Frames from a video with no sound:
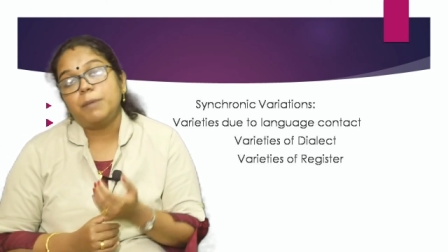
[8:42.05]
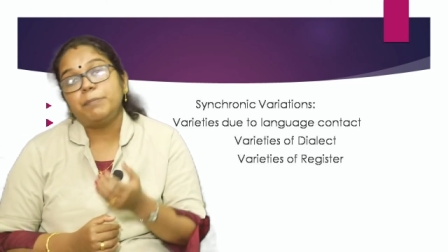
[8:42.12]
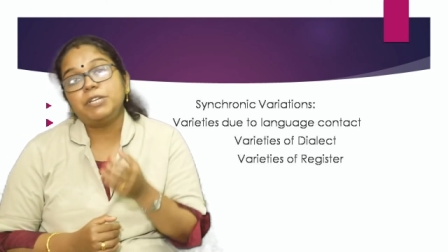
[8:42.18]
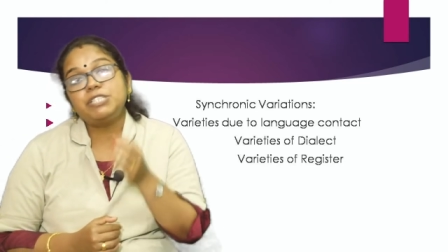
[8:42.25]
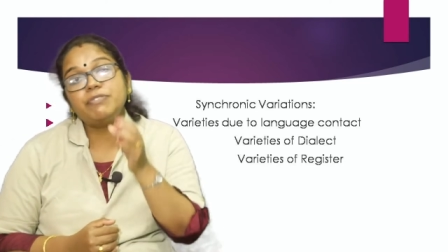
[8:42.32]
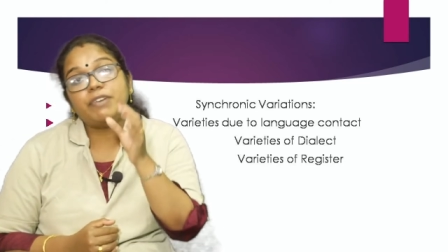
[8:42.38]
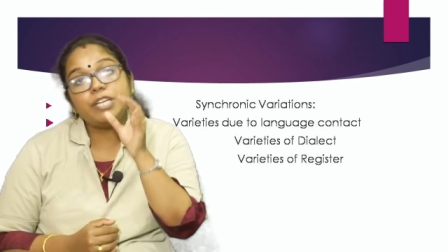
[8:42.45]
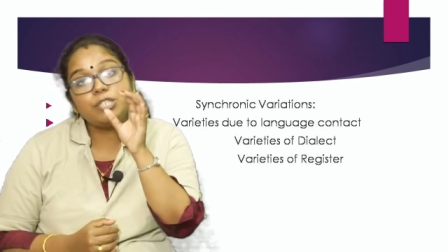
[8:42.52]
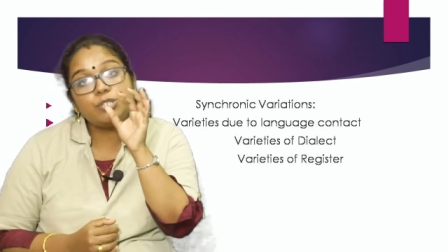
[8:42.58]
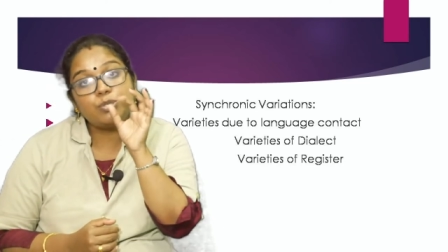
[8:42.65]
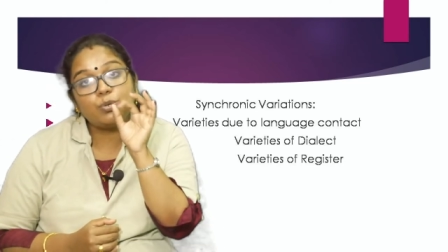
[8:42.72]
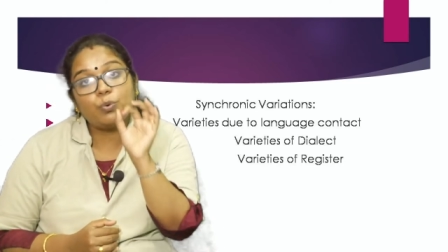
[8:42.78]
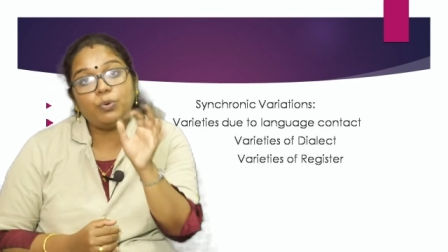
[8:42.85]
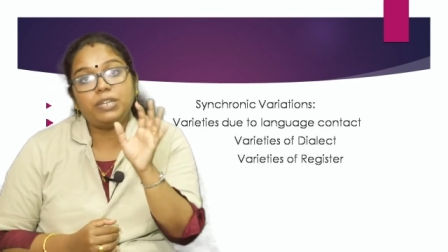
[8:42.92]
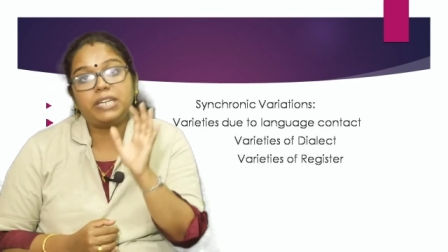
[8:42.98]
Between
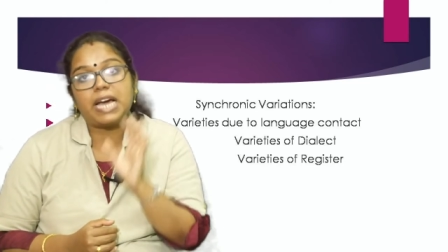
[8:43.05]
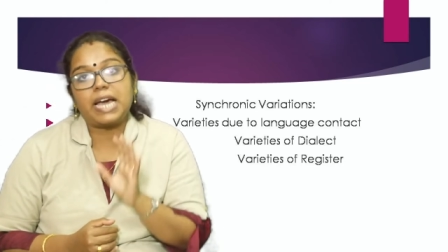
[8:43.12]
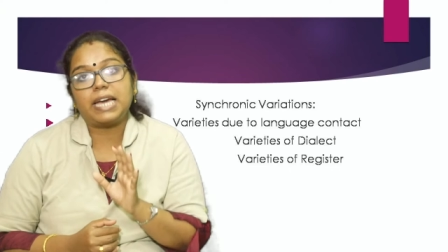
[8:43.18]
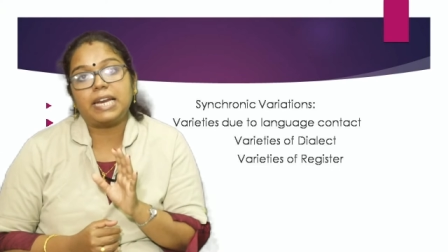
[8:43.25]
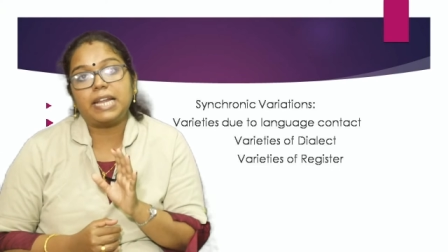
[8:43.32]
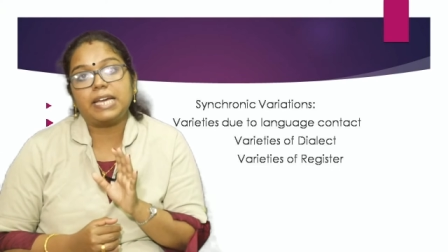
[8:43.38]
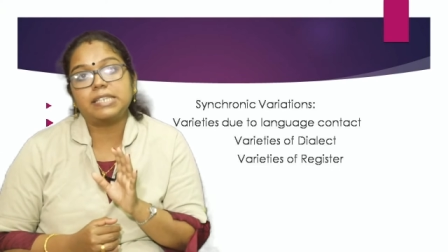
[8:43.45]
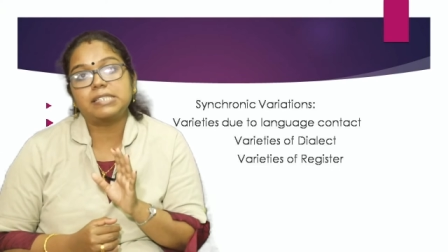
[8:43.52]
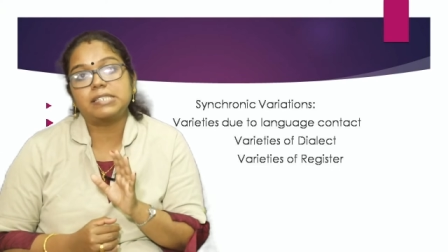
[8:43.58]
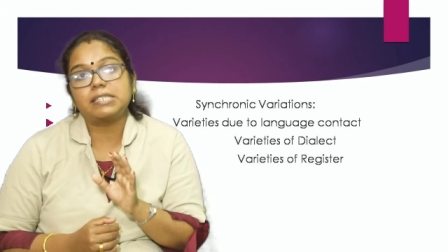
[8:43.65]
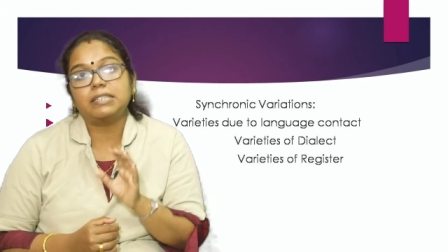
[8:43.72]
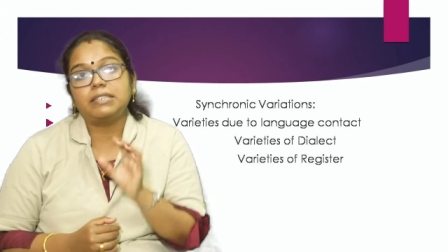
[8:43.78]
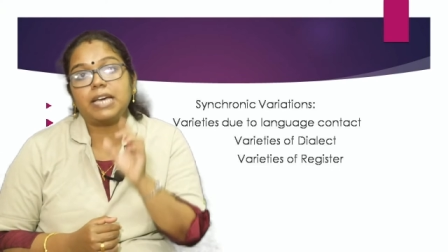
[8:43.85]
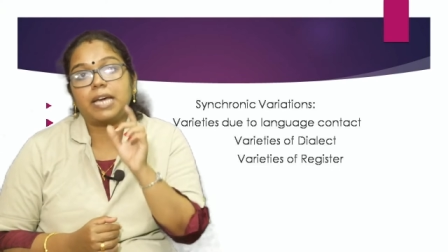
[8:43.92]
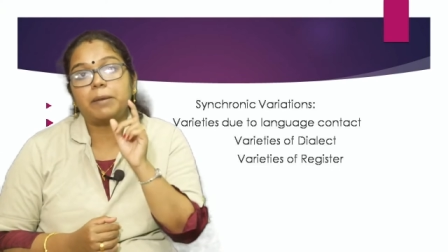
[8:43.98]
two dialects,
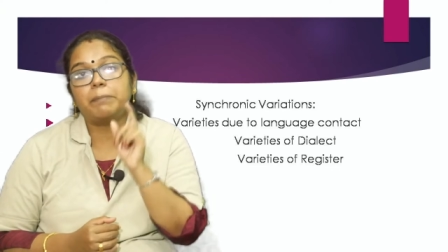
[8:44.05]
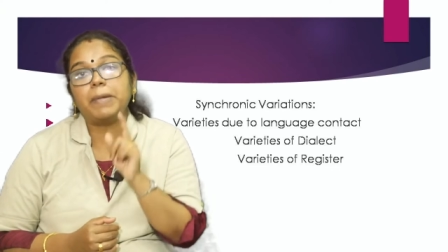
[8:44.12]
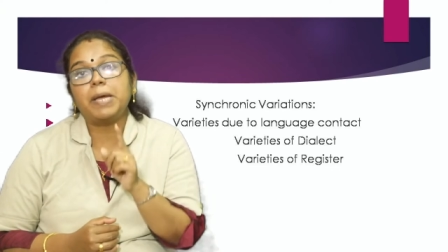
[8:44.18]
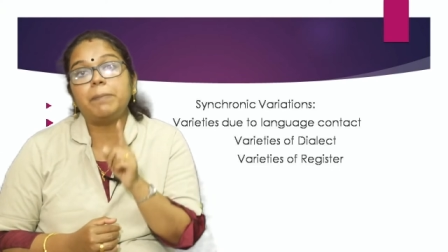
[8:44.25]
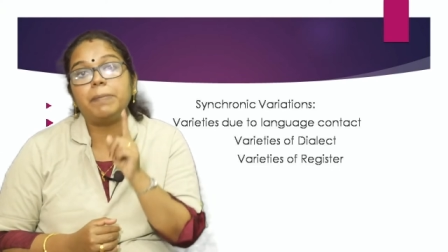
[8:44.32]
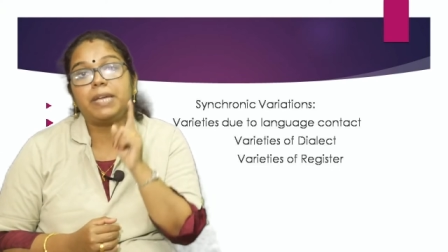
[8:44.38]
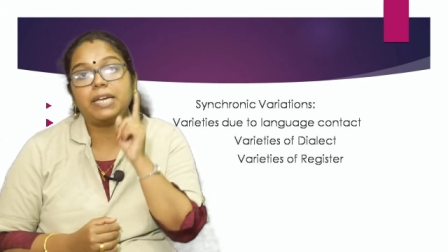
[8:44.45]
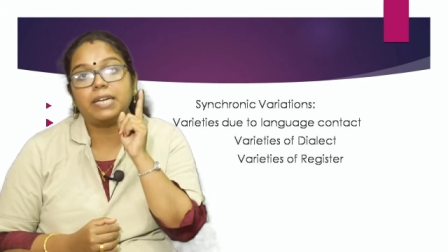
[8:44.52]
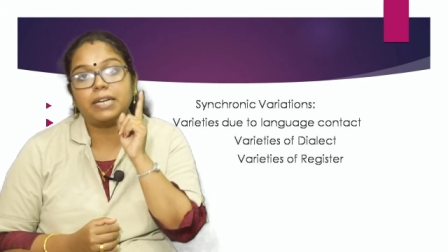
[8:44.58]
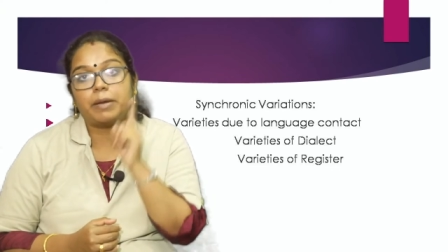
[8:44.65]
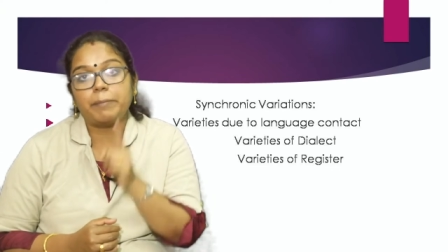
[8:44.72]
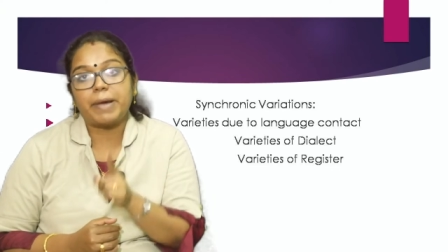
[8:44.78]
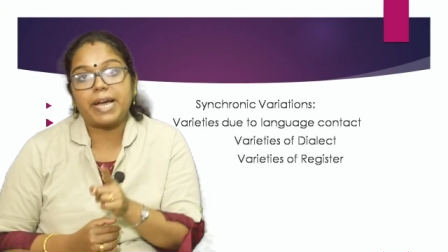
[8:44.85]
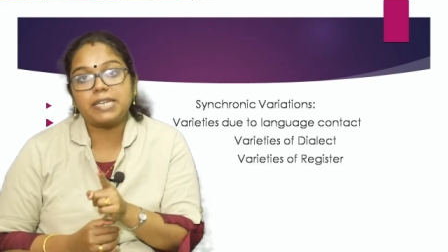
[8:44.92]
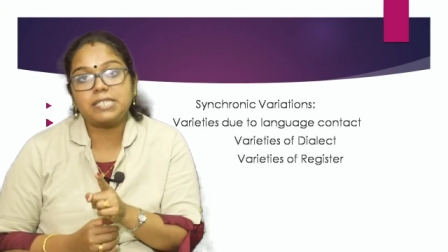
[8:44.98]
there may be
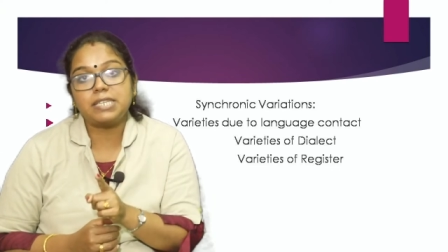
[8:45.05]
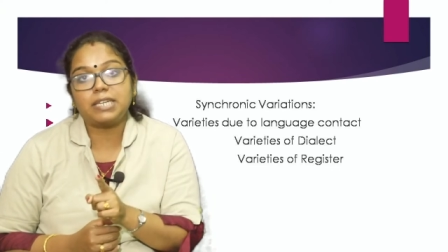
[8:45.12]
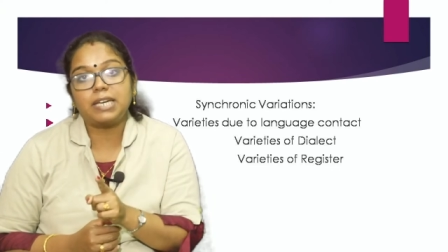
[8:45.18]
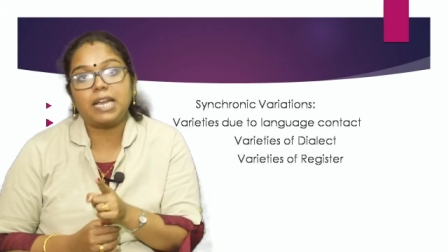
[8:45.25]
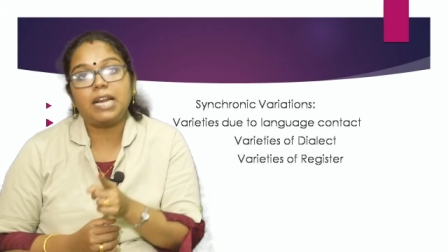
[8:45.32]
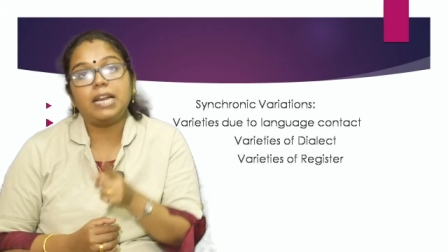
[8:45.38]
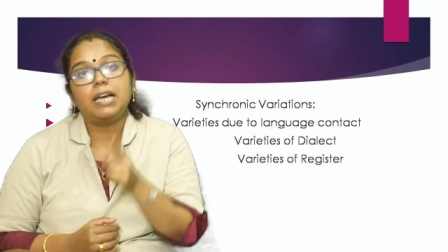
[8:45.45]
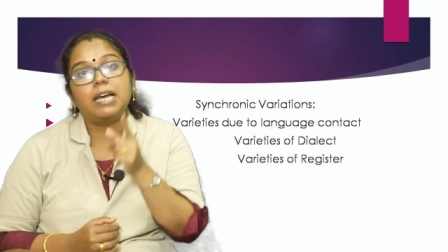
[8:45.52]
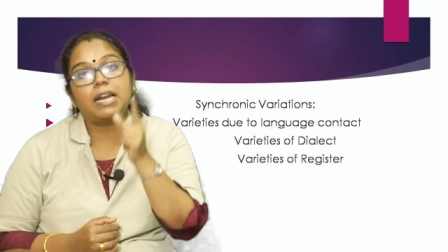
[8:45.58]
grammatical,